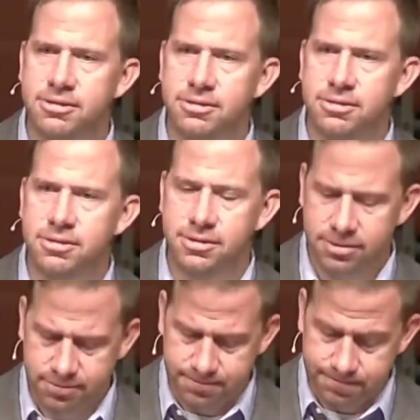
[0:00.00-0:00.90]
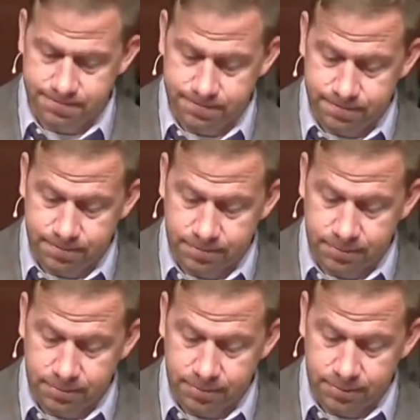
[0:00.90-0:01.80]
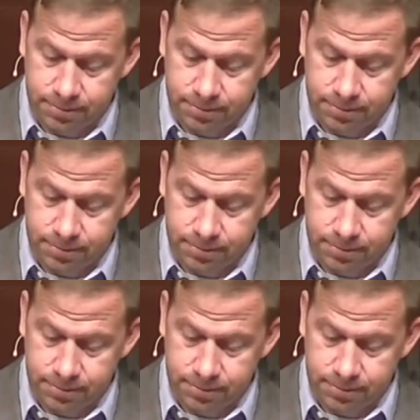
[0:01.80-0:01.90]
(silence)